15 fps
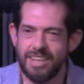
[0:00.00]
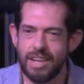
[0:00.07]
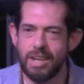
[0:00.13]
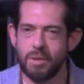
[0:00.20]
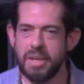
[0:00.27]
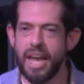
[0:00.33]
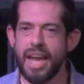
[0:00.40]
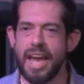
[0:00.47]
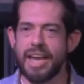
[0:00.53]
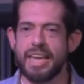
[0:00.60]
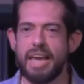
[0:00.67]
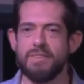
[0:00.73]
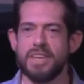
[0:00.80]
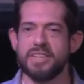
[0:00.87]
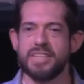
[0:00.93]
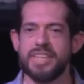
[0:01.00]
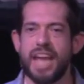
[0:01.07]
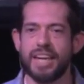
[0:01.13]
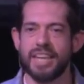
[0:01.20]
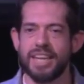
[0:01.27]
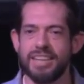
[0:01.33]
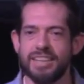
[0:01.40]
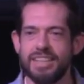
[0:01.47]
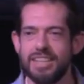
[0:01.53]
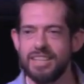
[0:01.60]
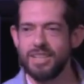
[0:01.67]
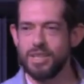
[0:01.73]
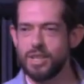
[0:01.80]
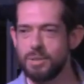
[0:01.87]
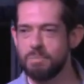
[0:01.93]
Okay, I gave you a second. You,
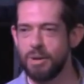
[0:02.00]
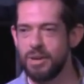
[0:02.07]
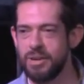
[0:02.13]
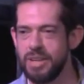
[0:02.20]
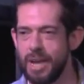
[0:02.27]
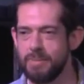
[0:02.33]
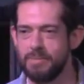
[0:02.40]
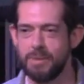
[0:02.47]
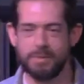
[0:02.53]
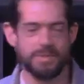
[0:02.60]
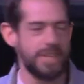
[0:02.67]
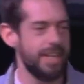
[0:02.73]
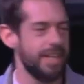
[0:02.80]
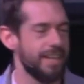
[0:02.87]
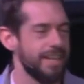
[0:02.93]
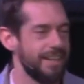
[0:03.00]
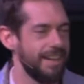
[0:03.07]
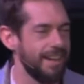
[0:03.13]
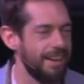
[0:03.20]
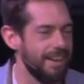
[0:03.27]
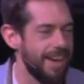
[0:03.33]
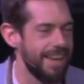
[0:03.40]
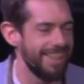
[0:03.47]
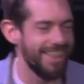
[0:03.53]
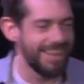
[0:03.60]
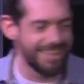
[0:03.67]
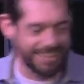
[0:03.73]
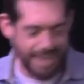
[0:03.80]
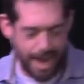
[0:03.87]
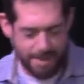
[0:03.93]
you just burned up 15. All right, like
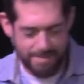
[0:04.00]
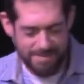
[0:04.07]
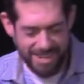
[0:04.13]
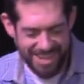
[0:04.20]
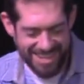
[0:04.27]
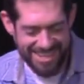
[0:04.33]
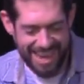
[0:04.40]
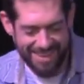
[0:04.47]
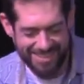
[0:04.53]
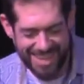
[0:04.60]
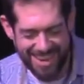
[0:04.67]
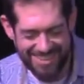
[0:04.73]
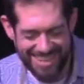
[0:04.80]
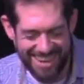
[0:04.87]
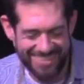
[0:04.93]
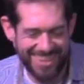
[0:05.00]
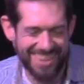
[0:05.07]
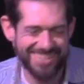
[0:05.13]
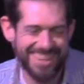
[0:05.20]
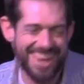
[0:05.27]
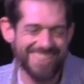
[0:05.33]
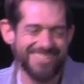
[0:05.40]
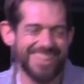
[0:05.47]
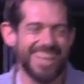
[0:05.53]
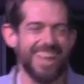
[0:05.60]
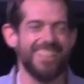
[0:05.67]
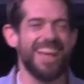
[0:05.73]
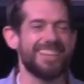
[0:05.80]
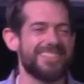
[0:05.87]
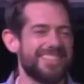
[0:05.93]
stop, stop, stop, stop, stop, stop. I got a
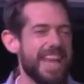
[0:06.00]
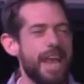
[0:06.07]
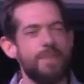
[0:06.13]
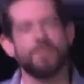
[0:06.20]
lot to say